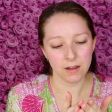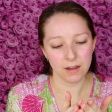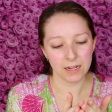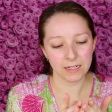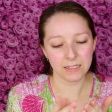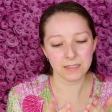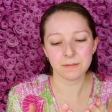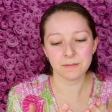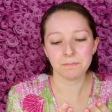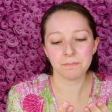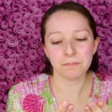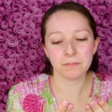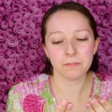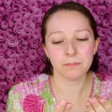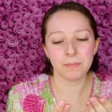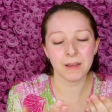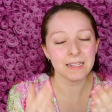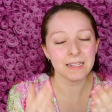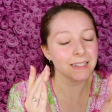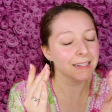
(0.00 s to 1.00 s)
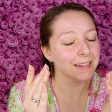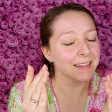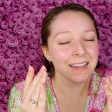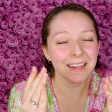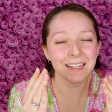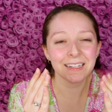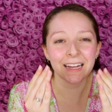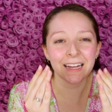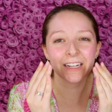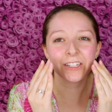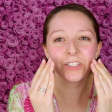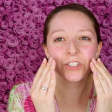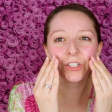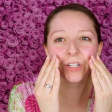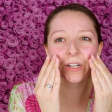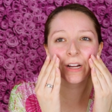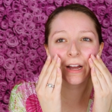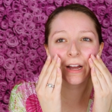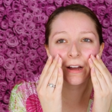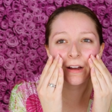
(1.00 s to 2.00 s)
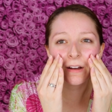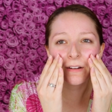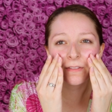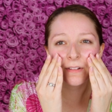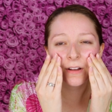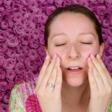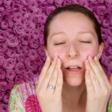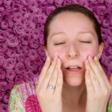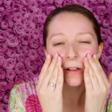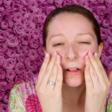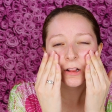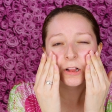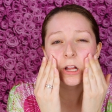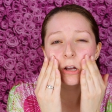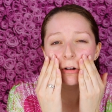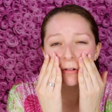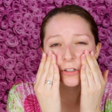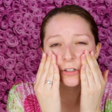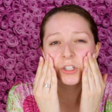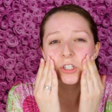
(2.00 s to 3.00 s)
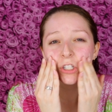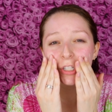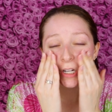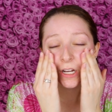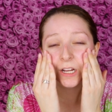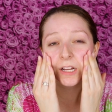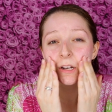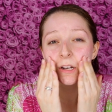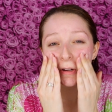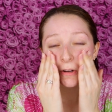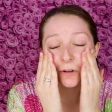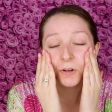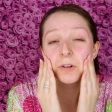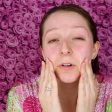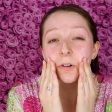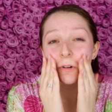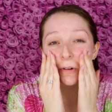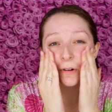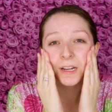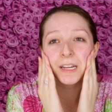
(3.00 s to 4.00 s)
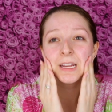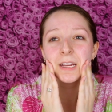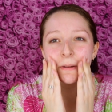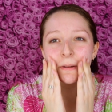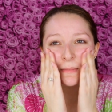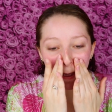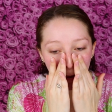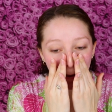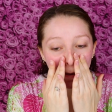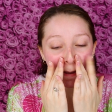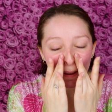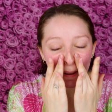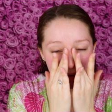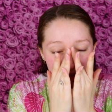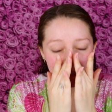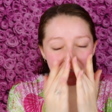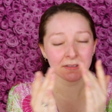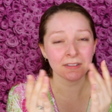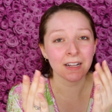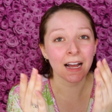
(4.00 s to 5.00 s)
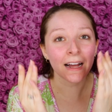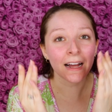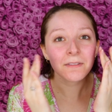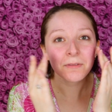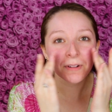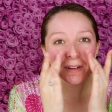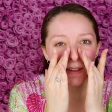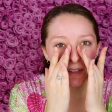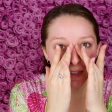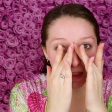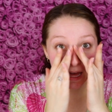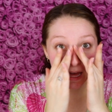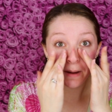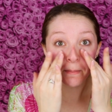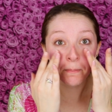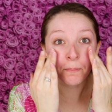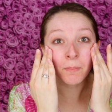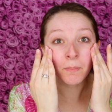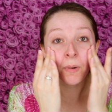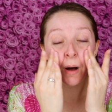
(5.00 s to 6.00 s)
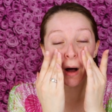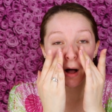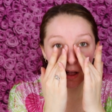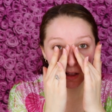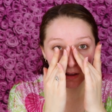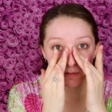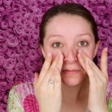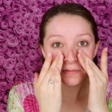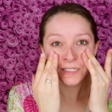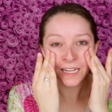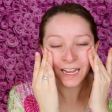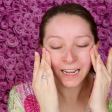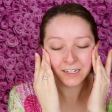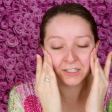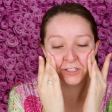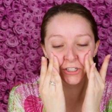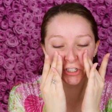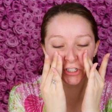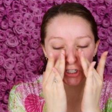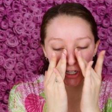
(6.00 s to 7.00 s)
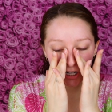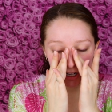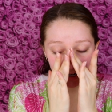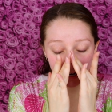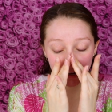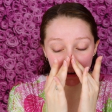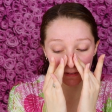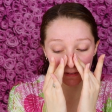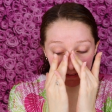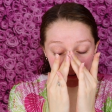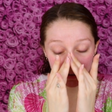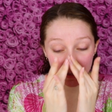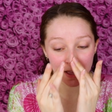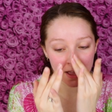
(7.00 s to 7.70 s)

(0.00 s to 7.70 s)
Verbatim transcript: It's basically the texture of a lotion cream. So not really that balm texture of